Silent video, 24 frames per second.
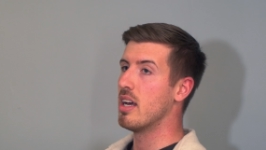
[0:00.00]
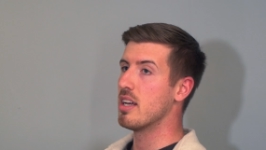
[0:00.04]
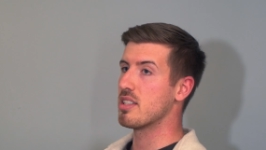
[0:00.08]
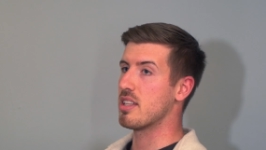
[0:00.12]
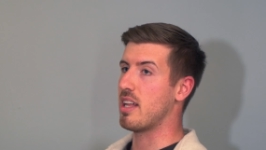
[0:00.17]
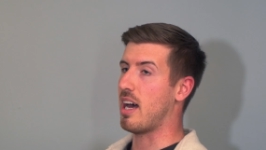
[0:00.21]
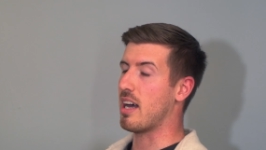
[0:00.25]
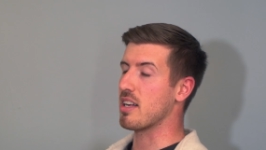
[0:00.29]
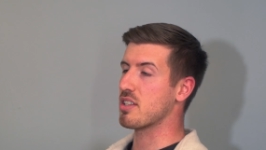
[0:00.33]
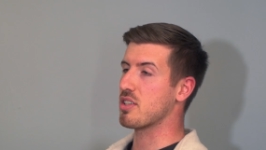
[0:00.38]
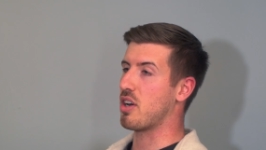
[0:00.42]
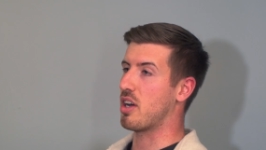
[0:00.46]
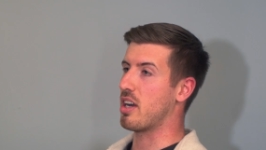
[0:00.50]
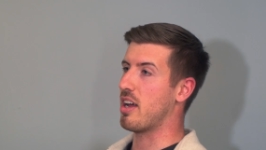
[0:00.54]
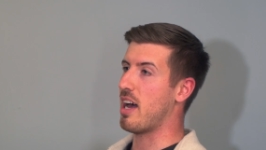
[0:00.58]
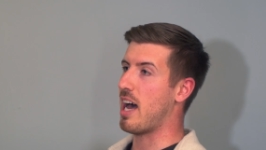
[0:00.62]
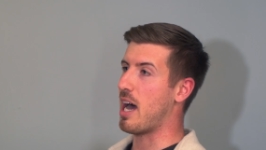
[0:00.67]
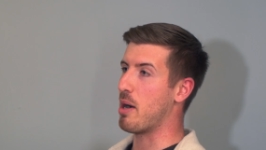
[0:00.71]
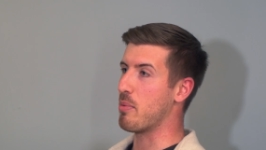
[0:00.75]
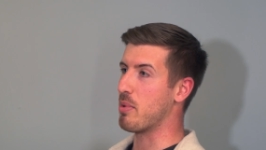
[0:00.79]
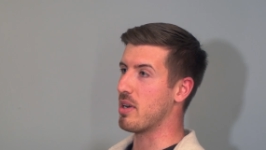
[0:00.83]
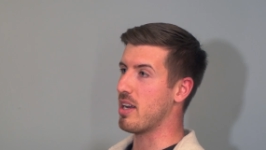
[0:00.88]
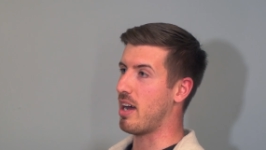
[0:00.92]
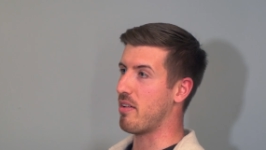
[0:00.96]
So that's kind of
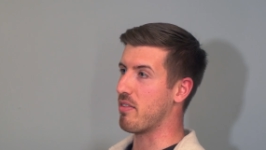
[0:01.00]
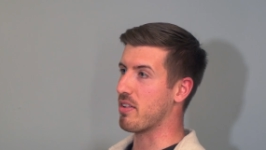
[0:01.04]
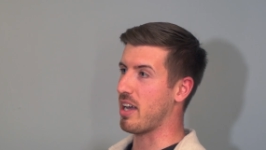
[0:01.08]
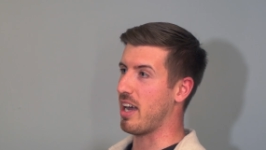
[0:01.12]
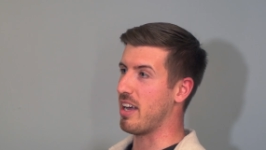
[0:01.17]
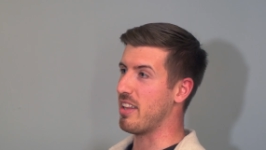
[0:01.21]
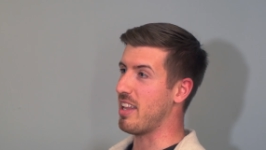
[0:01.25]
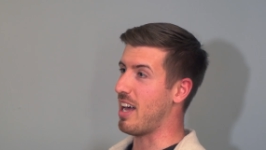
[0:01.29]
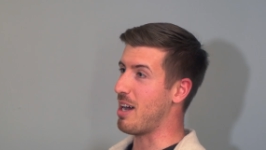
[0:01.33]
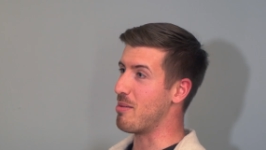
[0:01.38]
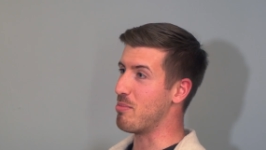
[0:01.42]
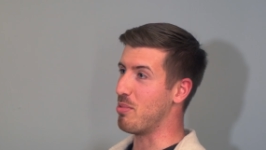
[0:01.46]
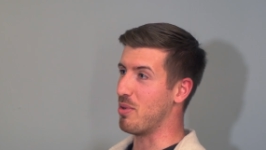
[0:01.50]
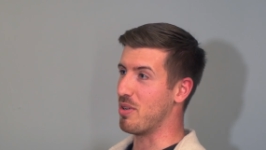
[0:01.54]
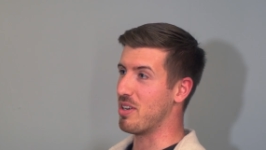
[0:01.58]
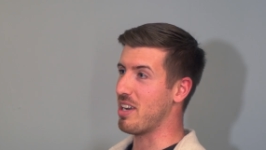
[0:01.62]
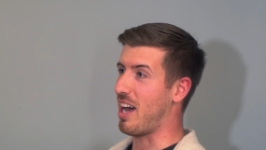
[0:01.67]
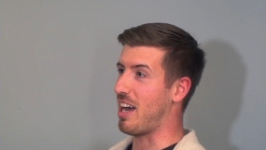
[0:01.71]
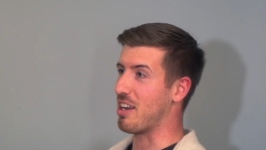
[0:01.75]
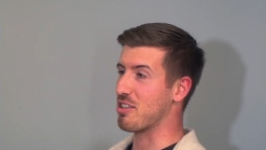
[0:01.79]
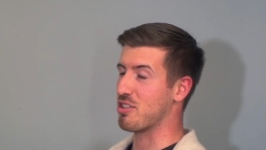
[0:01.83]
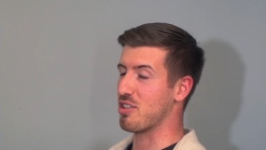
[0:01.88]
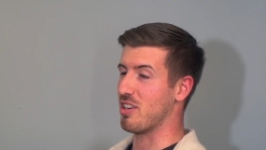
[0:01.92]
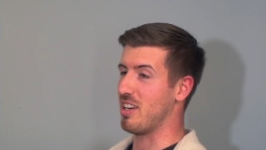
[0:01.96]
how we navigate that. But
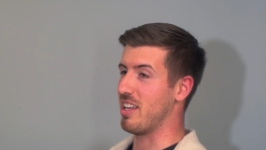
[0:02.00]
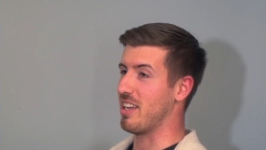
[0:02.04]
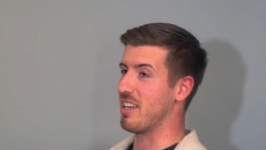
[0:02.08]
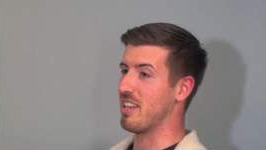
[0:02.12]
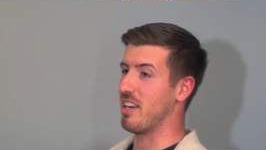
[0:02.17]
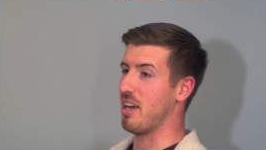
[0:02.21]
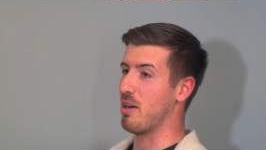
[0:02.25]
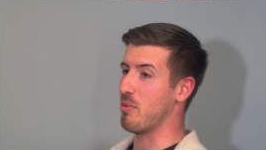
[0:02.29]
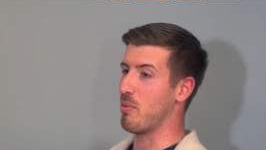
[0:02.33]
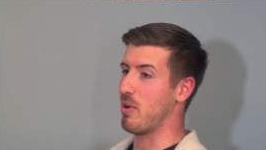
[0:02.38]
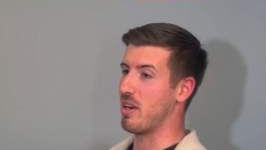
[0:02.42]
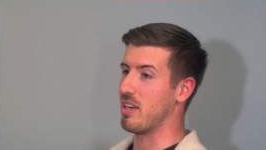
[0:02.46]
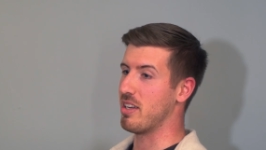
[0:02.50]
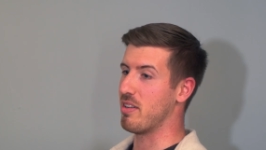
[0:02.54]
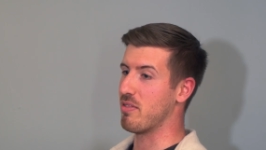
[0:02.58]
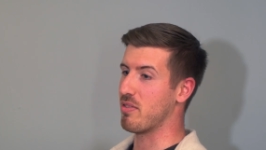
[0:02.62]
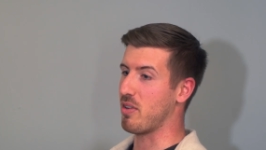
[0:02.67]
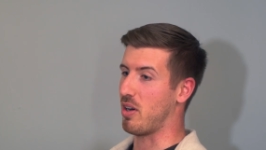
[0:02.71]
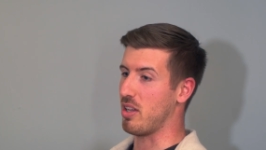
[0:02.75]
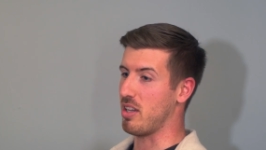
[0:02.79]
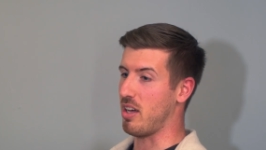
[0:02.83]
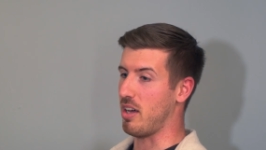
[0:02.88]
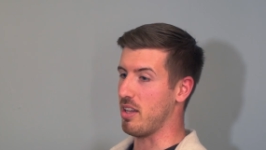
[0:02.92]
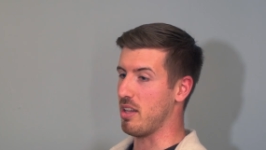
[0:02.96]
naturally, when
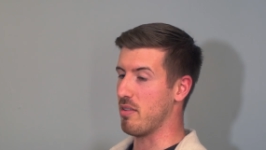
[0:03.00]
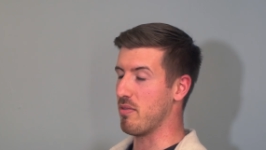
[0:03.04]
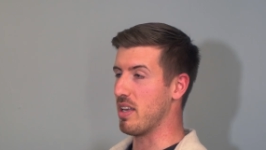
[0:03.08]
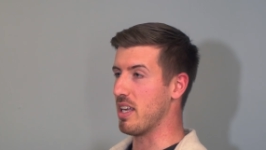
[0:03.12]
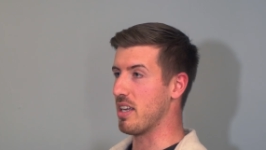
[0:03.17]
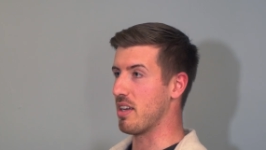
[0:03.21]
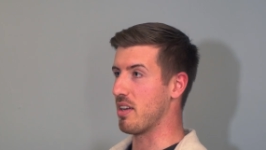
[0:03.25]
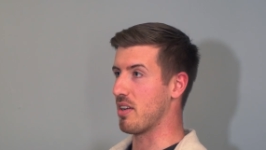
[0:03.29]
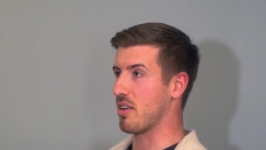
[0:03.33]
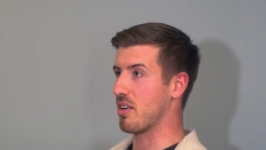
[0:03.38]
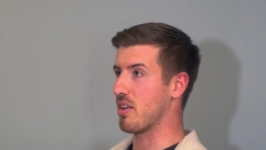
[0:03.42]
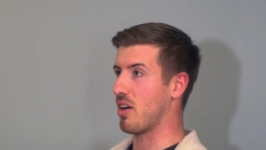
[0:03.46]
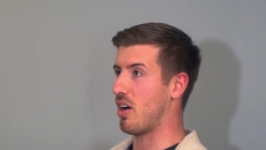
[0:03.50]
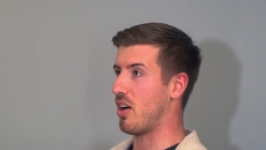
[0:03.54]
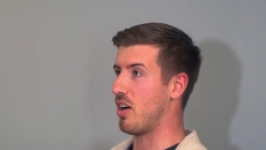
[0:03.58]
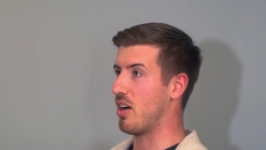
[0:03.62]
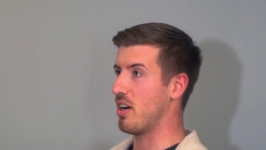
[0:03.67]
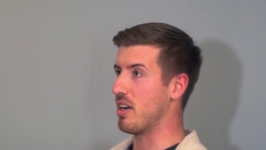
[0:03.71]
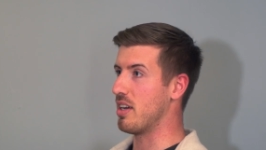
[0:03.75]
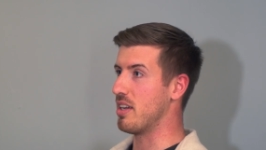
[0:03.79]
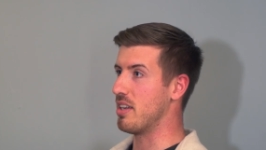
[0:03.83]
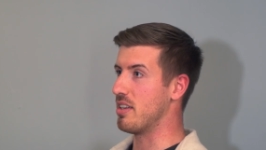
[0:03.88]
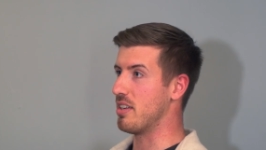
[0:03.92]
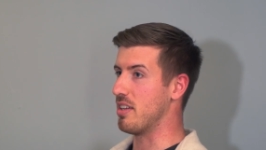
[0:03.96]
you've got like the vegan
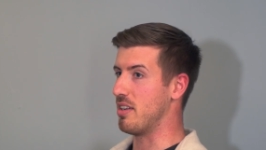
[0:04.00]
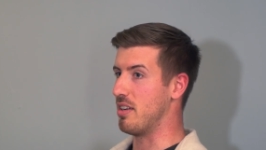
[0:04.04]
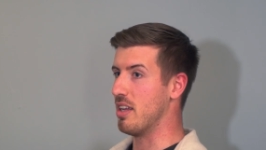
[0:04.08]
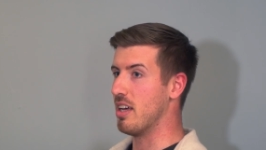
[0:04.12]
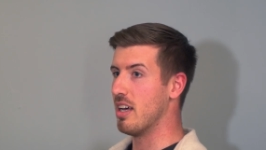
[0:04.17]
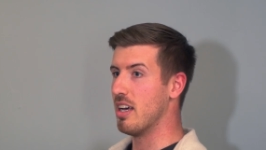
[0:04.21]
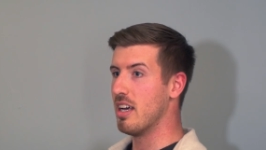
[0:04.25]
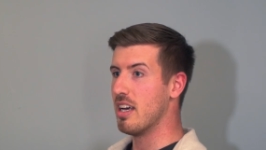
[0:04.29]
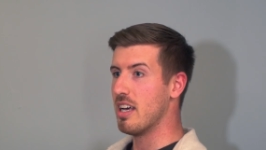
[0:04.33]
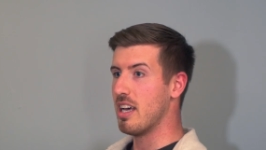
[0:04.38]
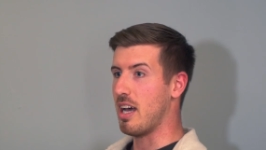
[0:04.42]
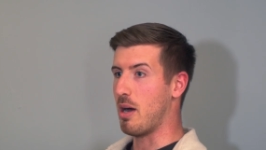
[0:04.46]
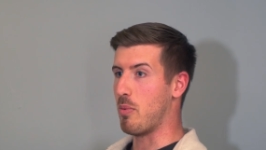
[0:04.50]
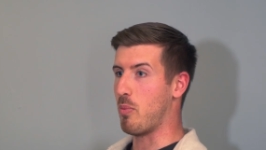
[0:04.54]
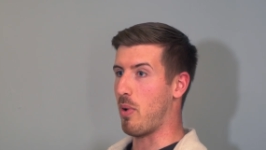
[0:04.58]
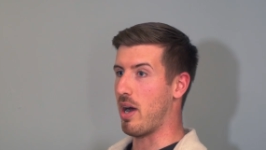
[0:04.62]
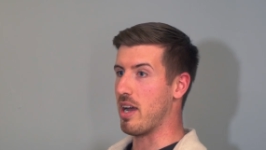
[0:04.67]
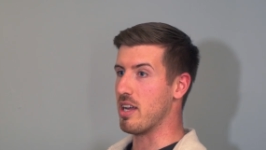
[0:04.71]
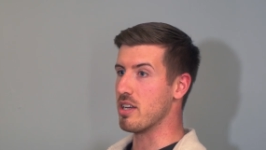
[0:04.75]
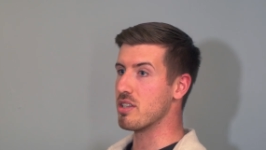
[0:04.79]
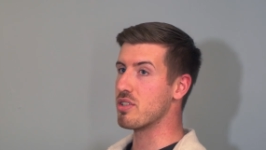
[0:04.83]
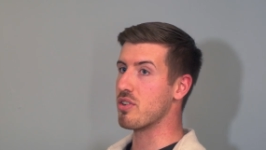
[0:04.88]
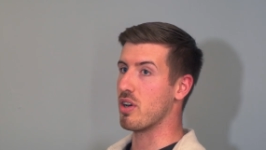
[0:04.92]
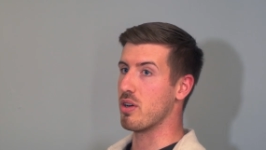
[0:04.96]
kind and
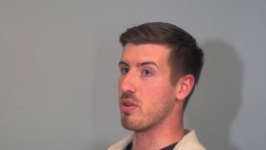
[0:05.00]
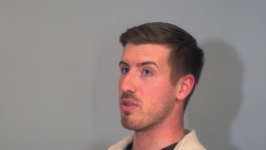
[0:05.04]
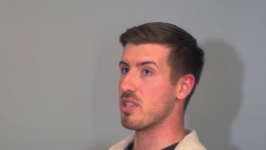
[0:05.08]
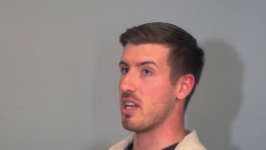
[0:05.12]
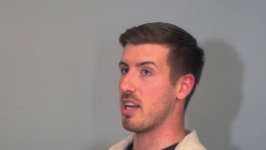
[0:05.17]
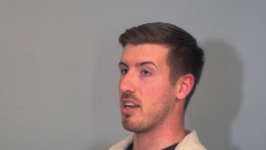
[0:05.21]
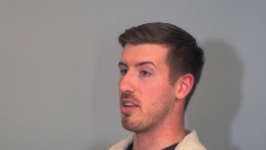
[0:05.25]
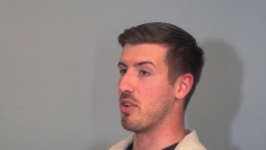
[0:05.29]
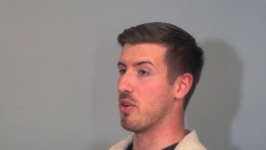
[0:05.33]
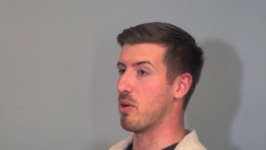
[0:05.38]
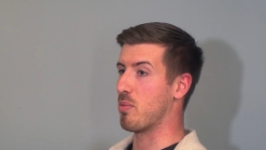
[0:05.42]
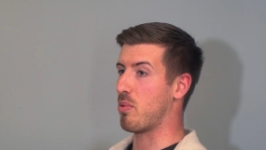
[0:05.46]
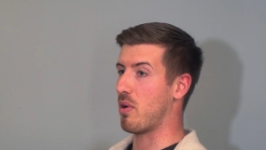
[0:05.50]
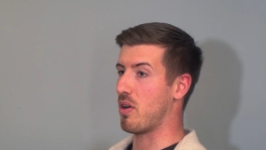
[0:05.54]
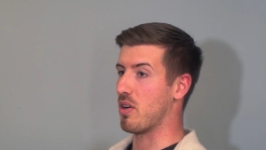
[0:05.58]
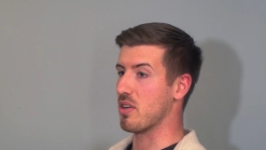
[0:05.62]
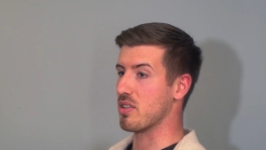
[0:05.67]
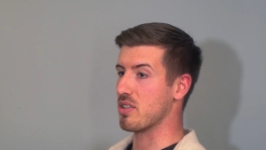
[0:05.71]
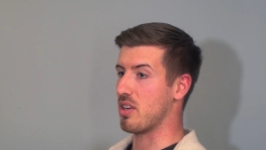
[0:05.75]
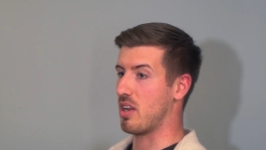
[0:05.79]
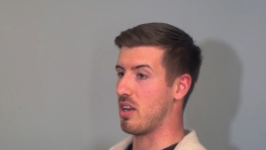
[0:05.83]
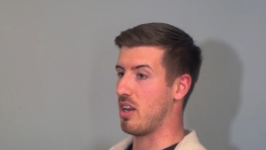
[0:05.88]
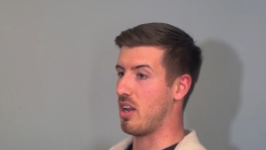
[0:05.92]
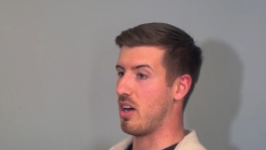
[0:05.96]
Waitrose selling your
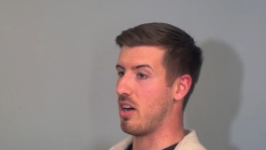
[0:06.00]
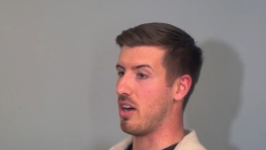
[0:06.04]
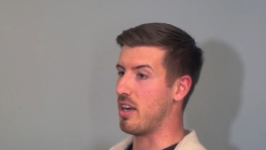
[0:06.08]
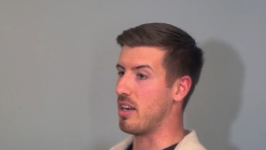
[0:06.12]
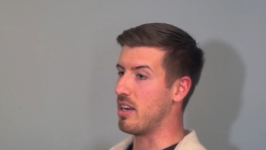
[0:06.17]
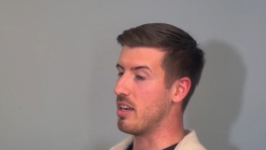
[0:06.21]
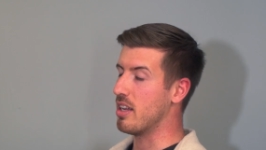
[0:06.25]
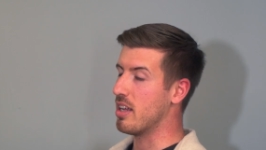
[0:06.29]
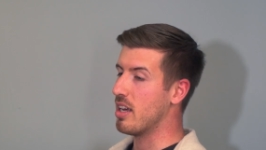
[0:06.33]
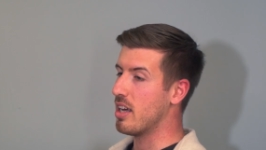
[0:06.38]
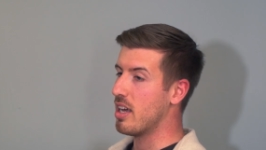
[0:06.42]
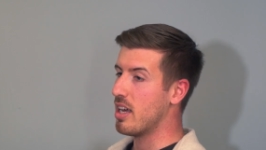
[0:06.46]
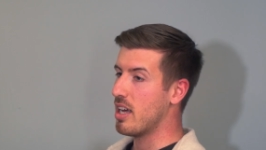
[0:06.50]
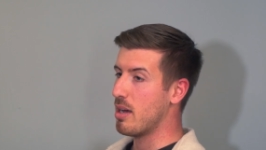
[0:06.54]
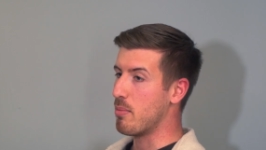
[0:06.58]
products online,